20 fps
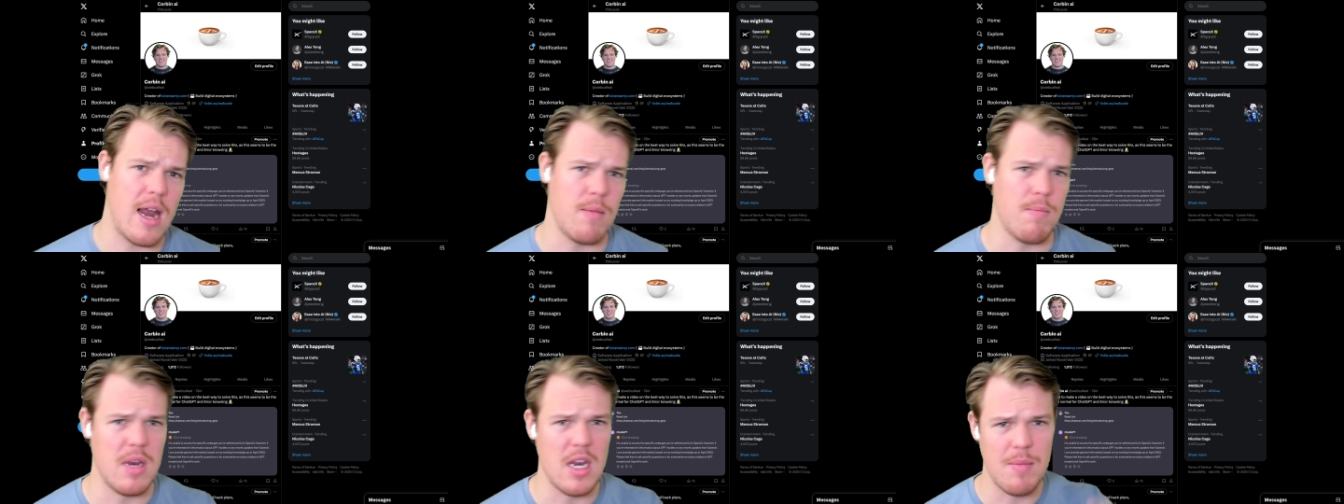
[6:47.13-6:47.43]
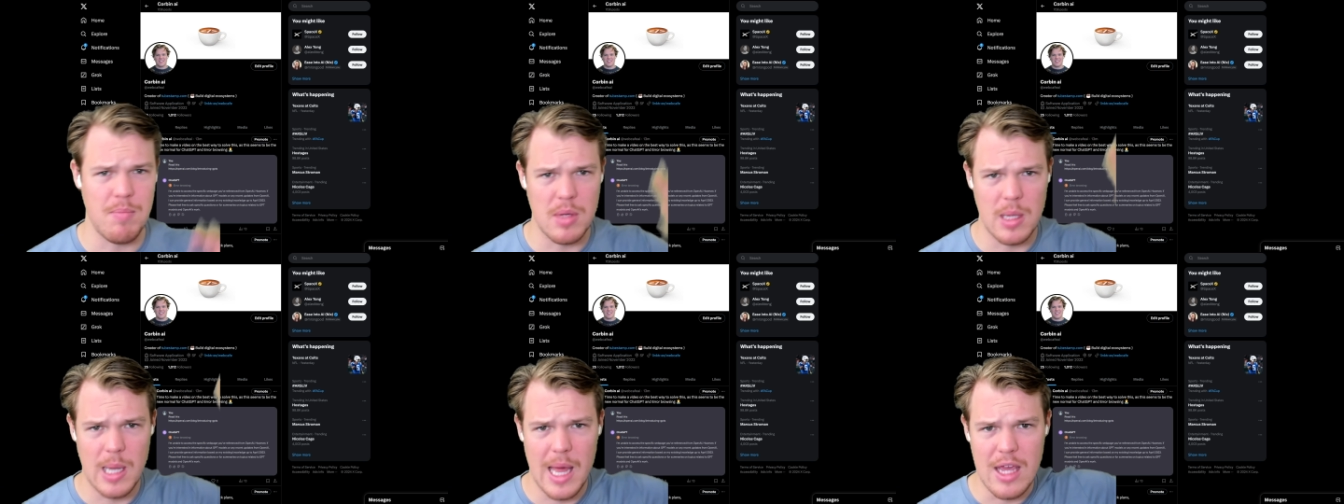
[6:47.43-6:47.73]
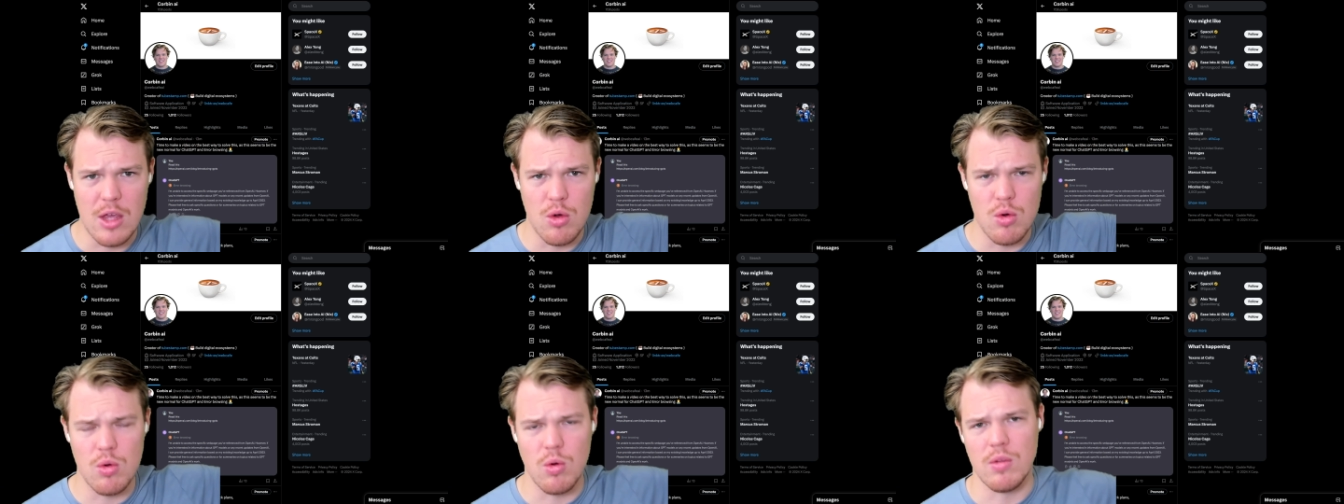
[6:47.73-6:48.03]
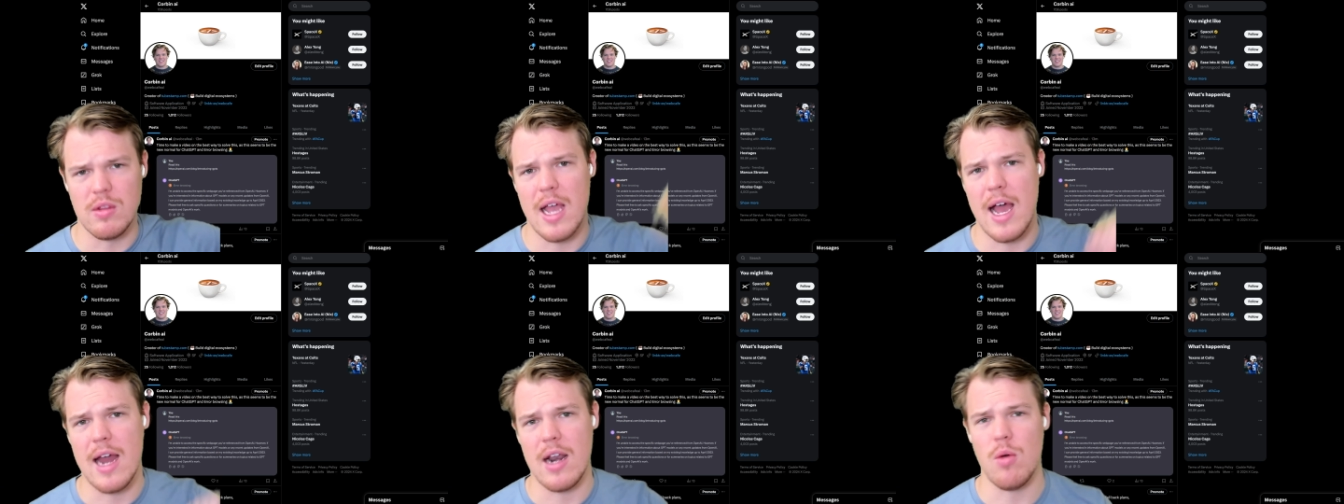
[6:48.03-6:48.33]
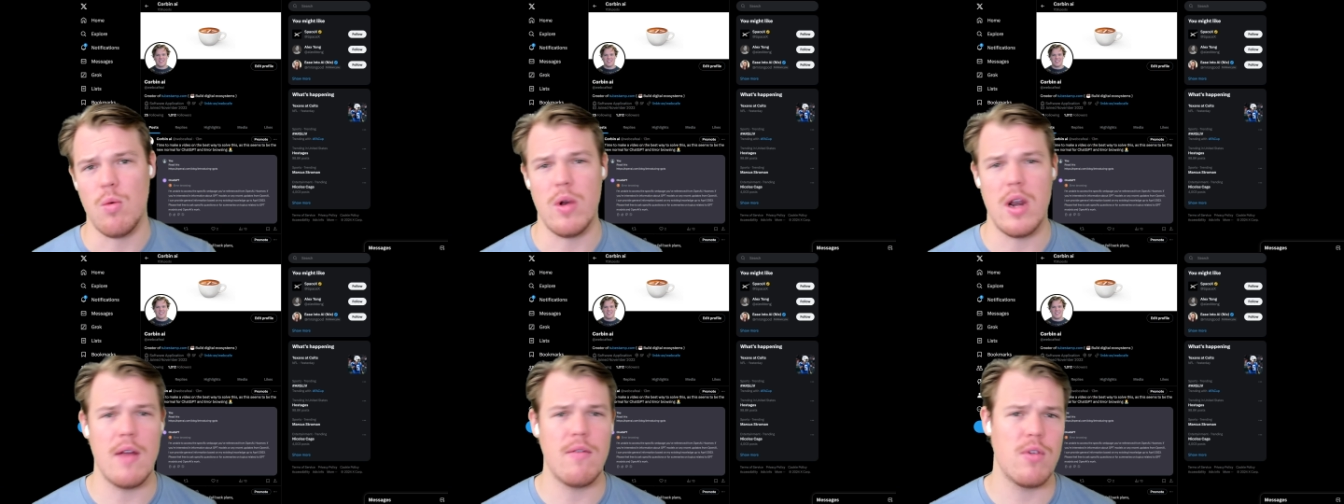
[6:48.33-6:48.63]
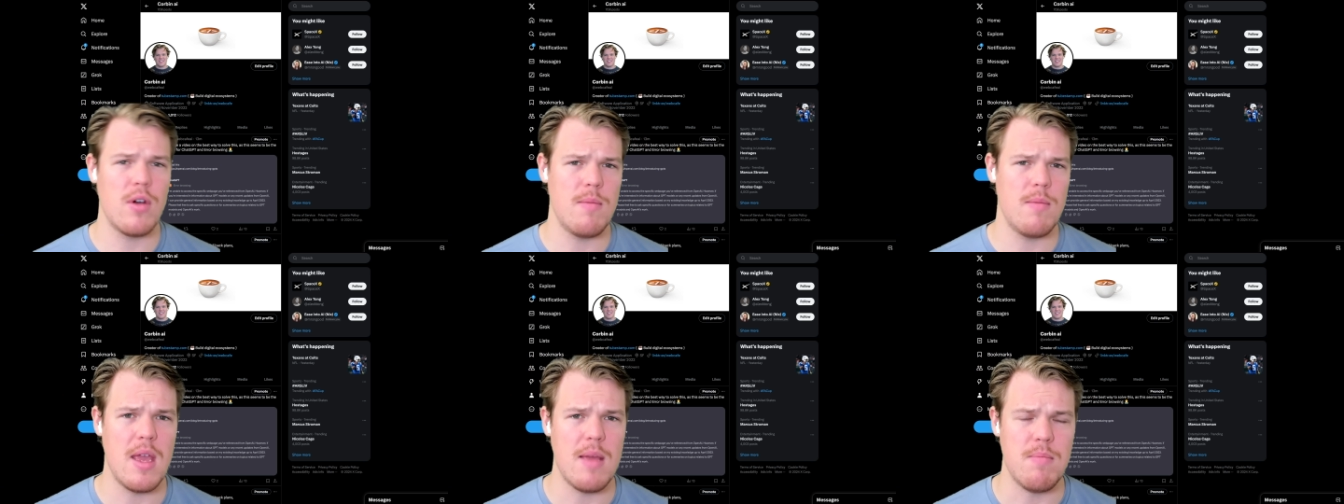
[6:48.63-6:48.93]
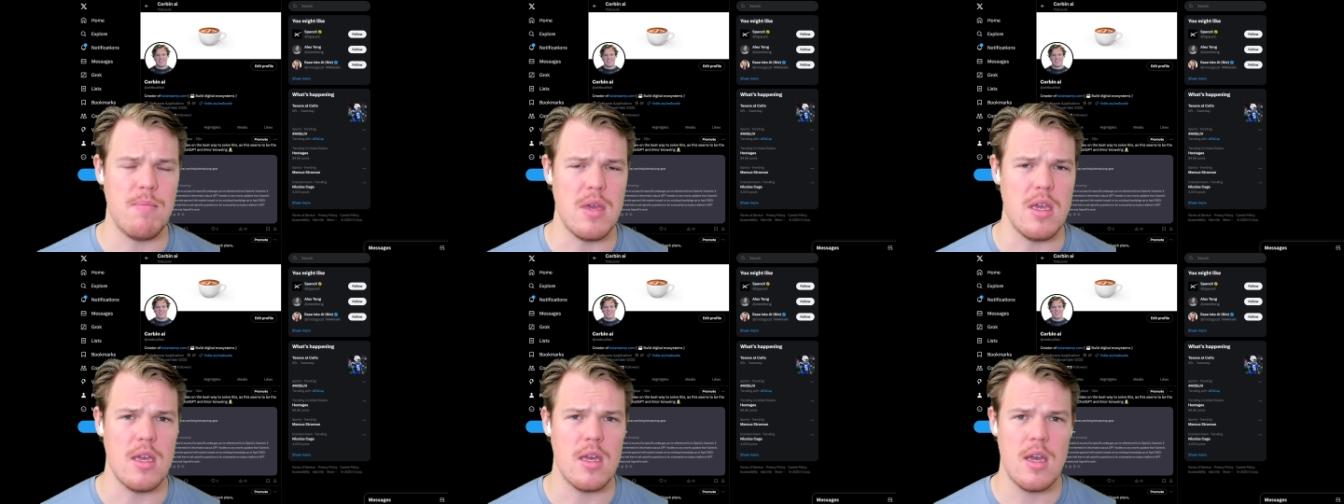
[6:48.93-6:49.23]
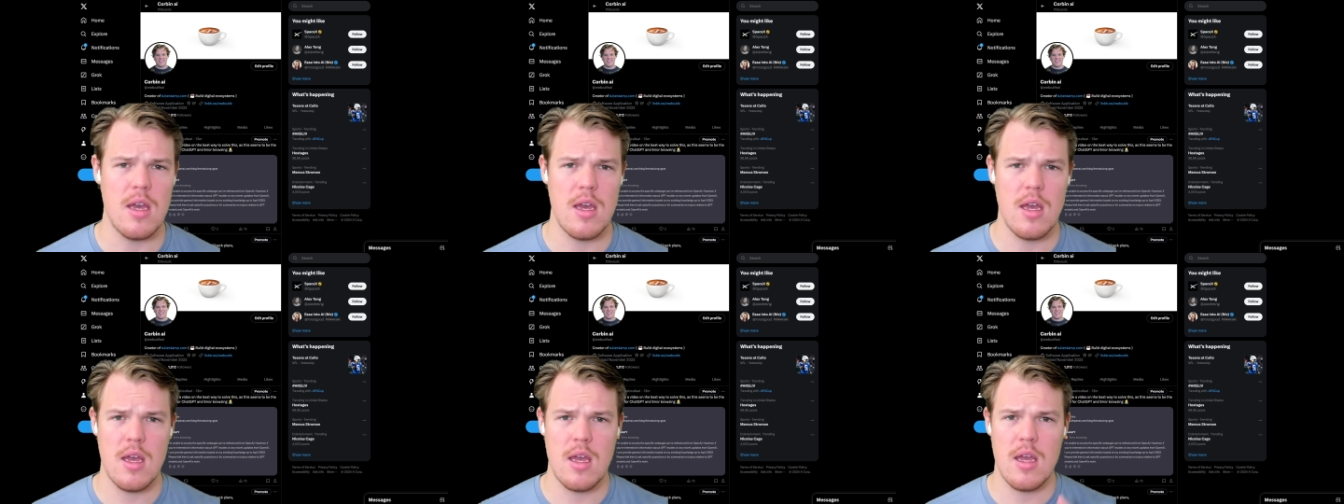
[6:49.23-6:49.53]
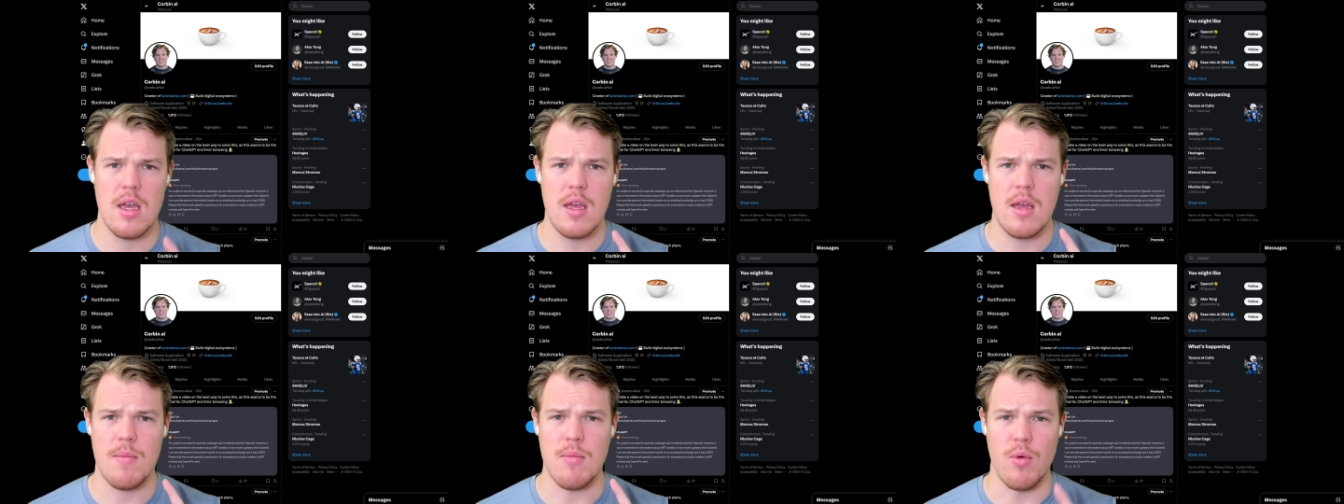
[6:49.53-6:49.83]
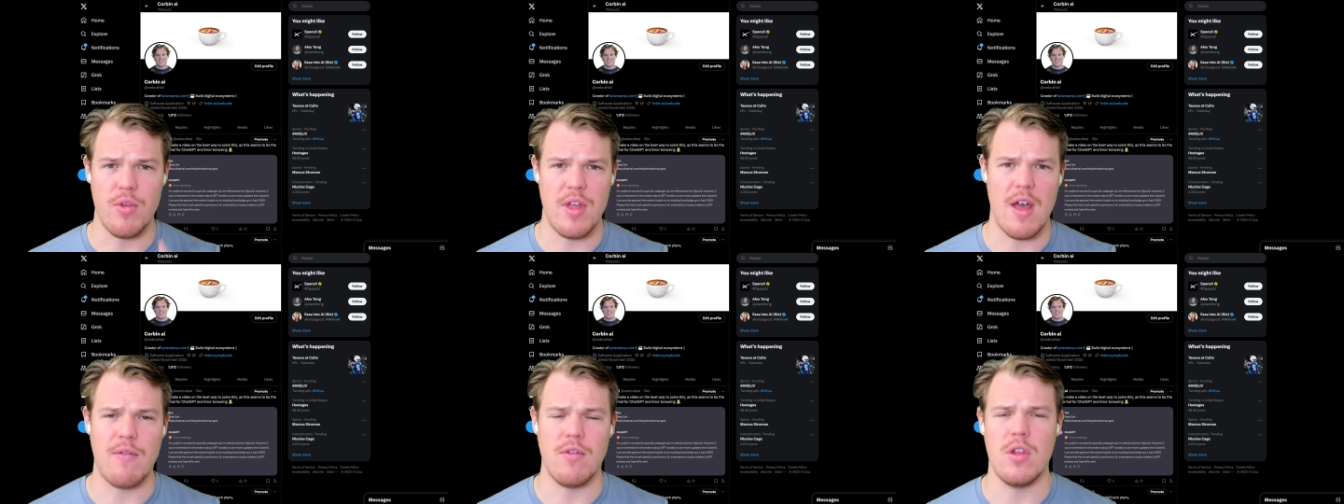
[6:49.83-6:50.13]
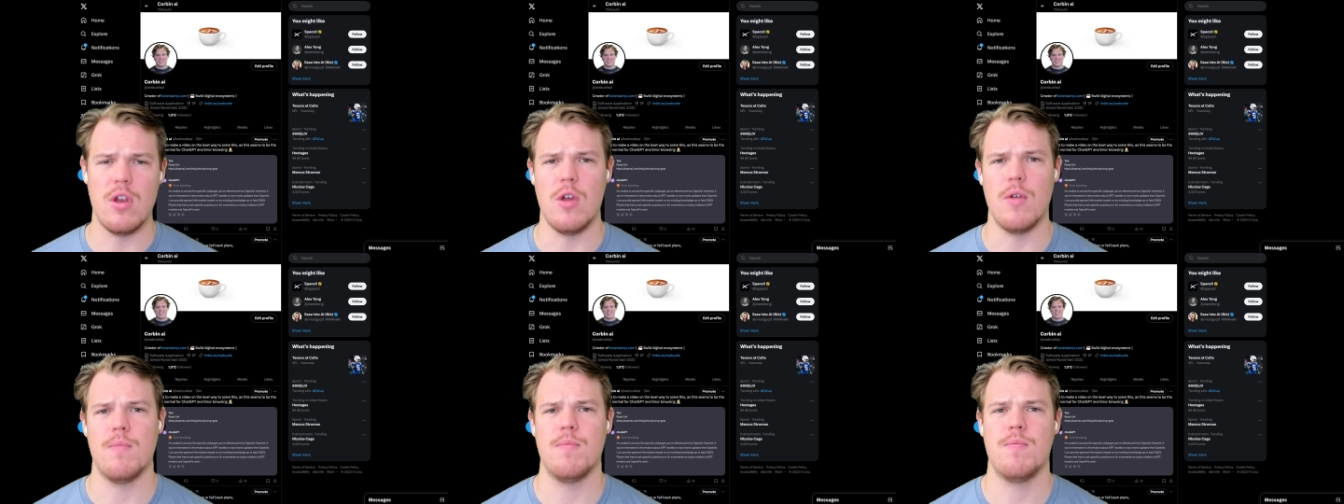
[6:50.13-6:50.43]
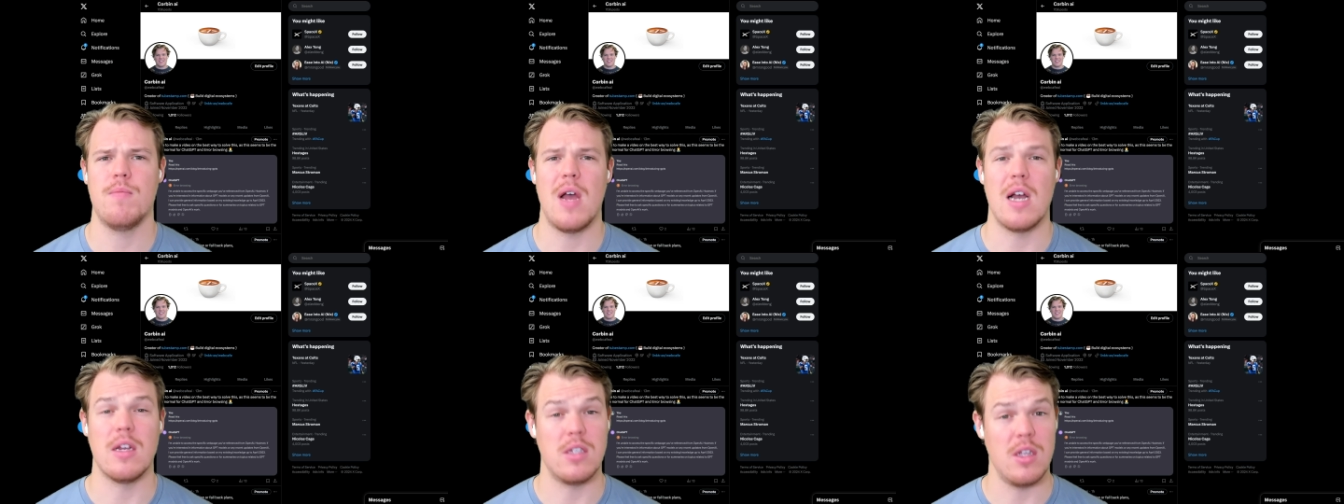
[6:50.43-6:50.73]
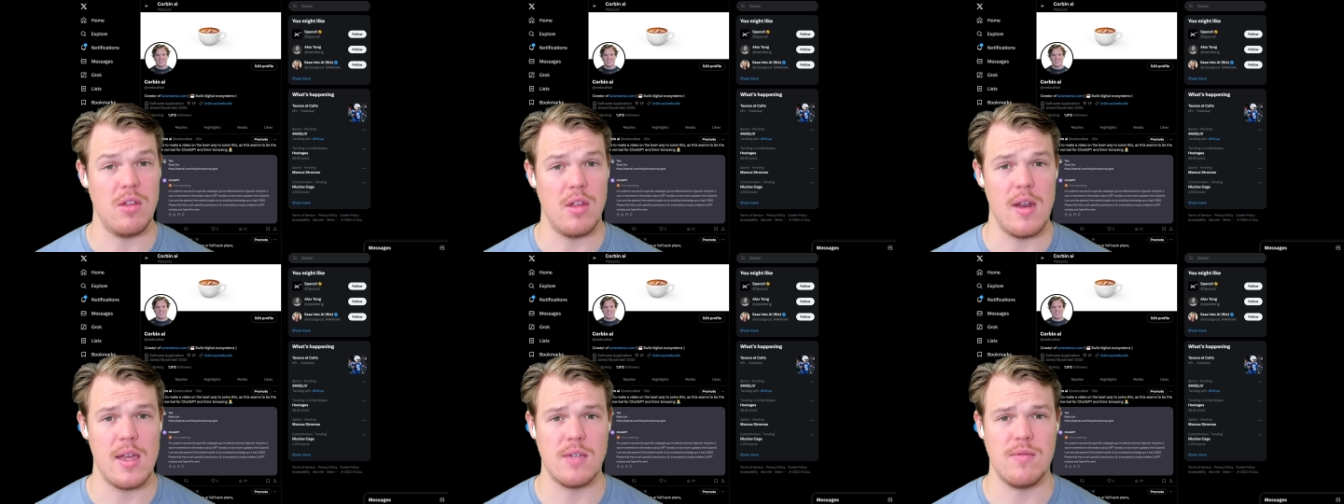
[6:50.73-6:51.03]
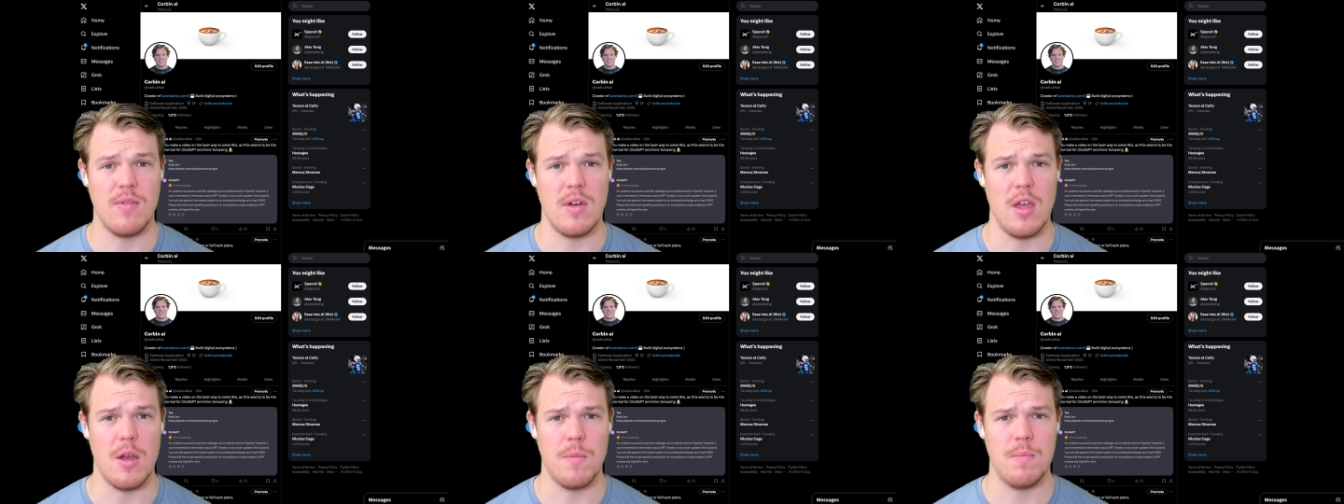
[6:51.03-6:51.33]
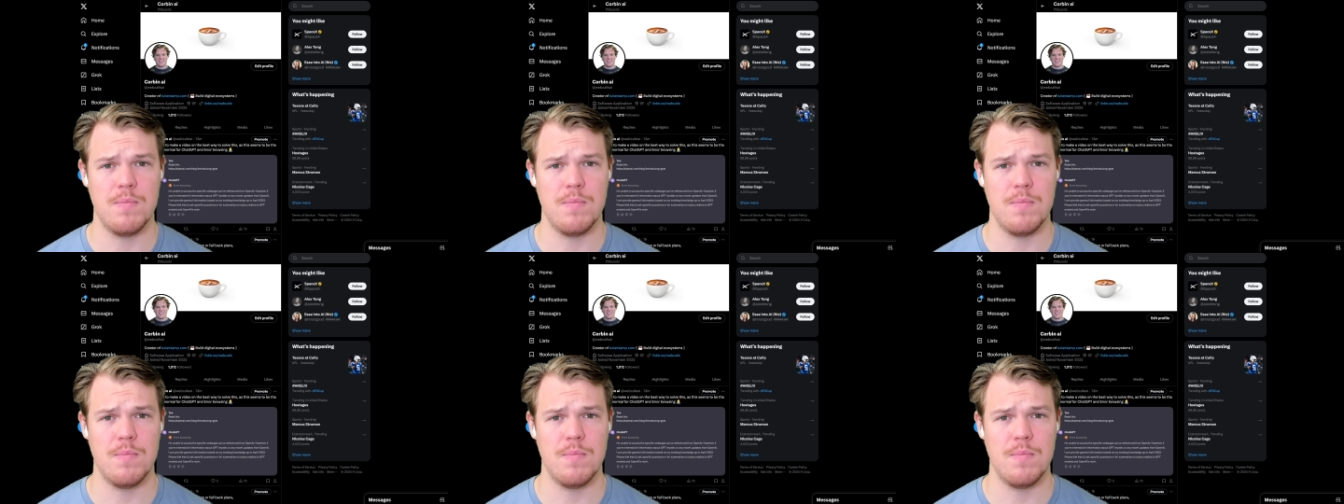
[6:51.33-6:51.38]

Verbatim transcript: manipulate Google data, whatever it may be? Without further ado, I'll see you in the next video.